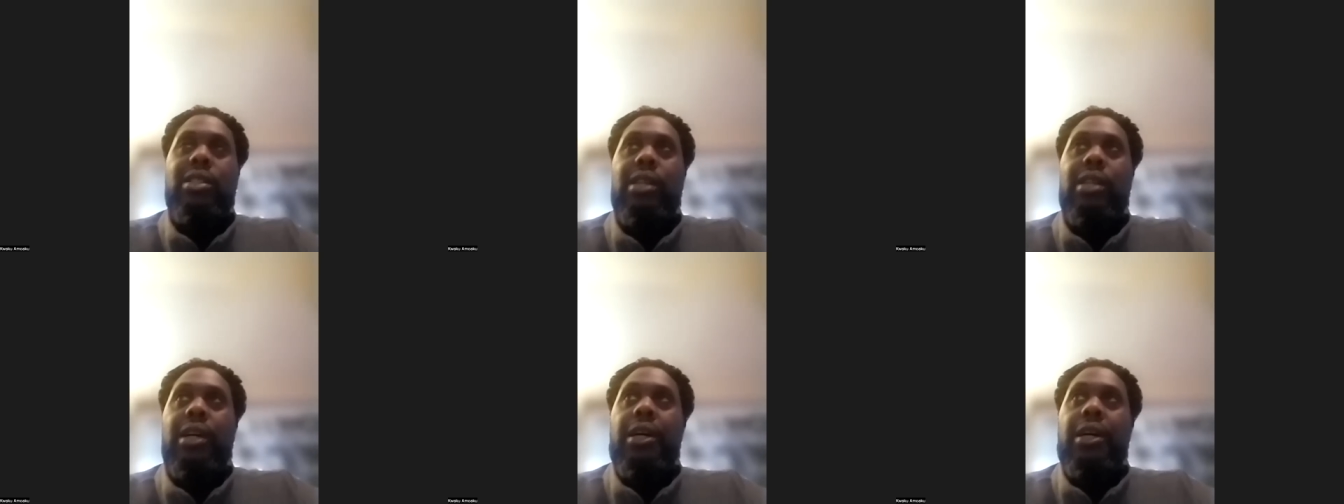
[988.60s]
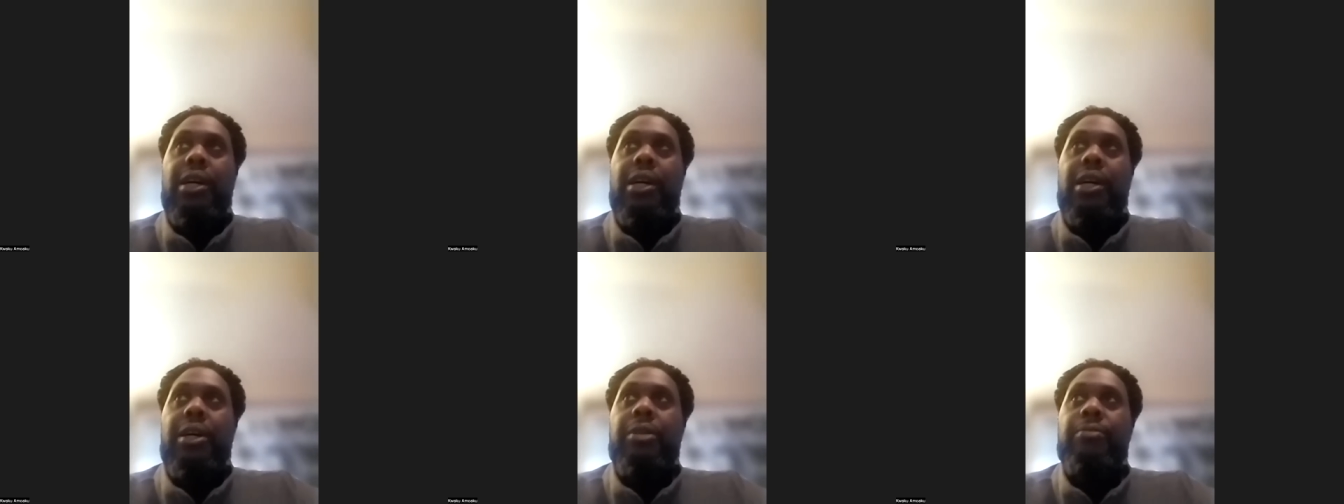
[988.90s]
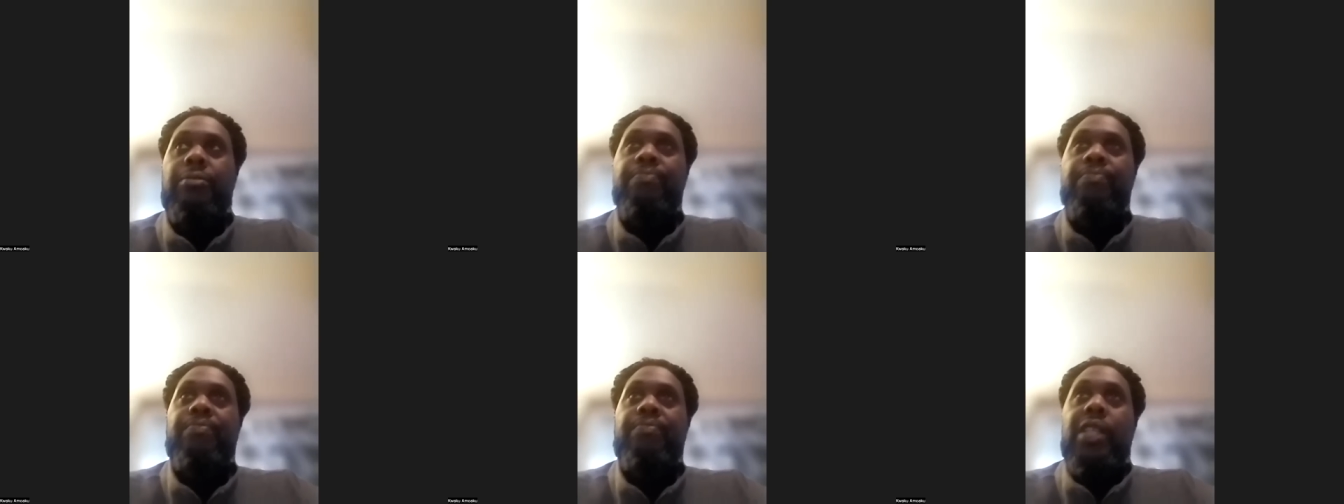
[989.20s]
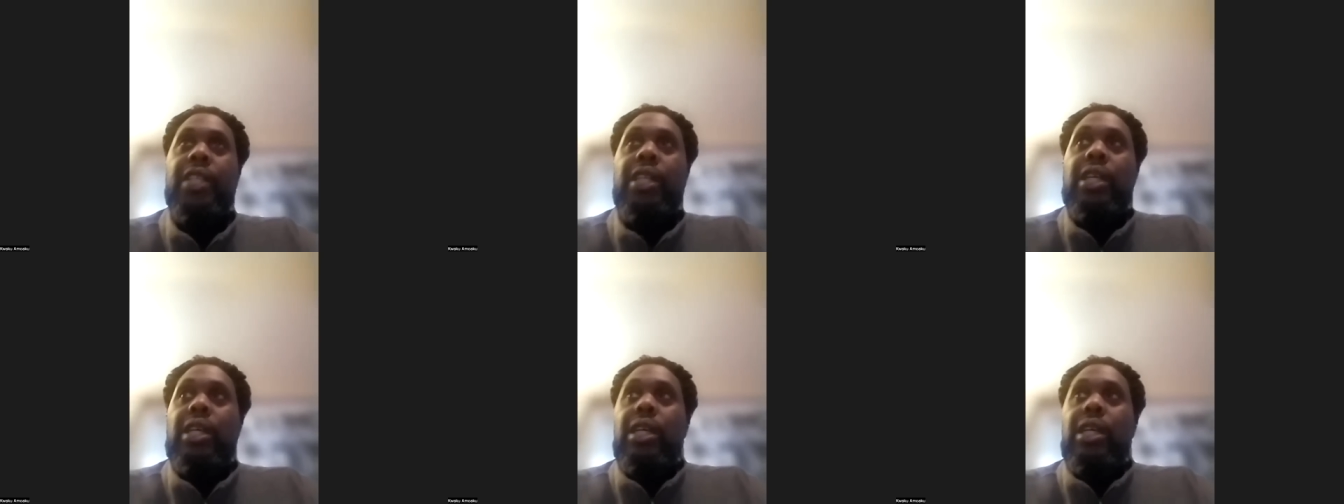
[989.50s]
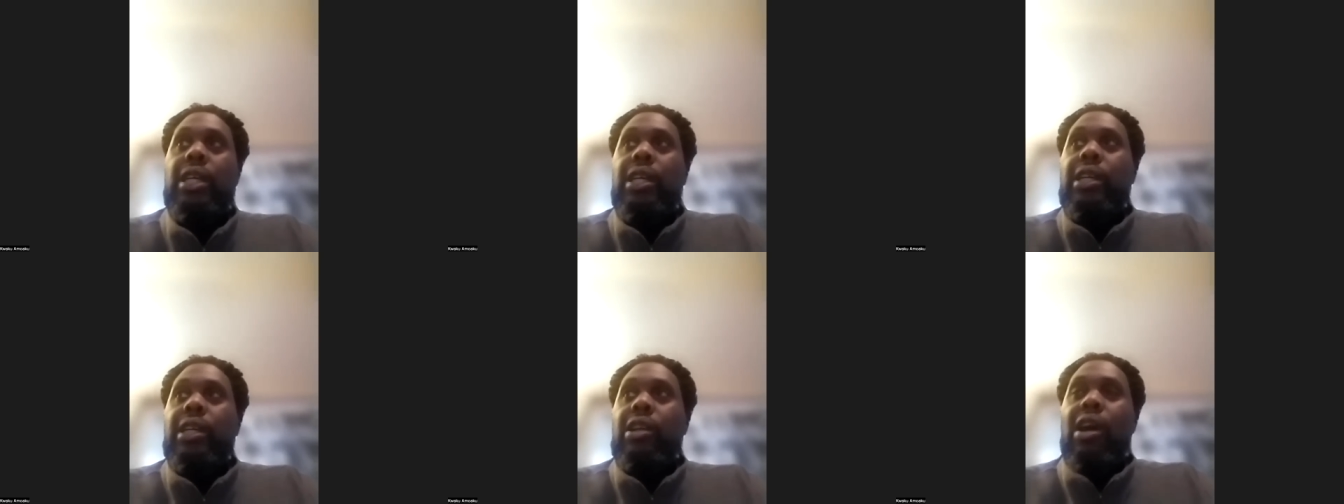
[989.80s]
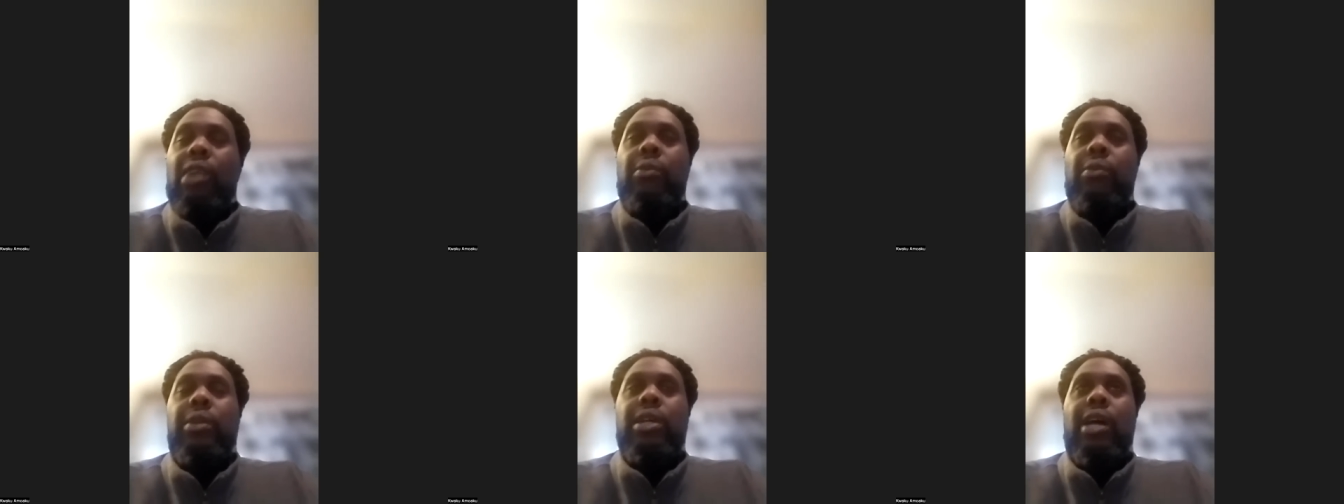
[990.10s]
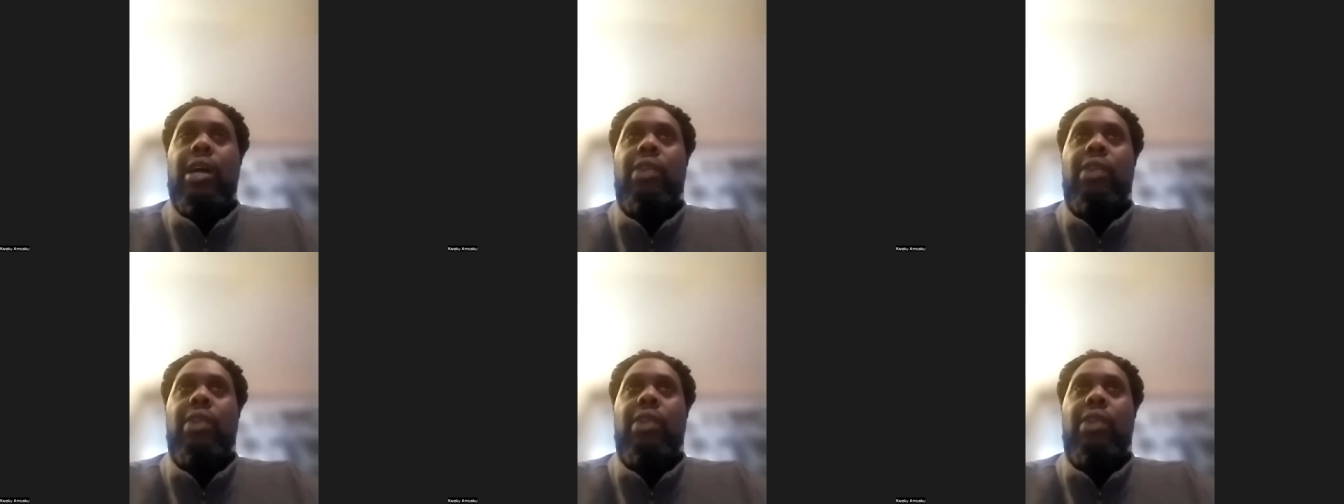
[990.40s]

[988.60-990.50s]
um, you know, I don't want to,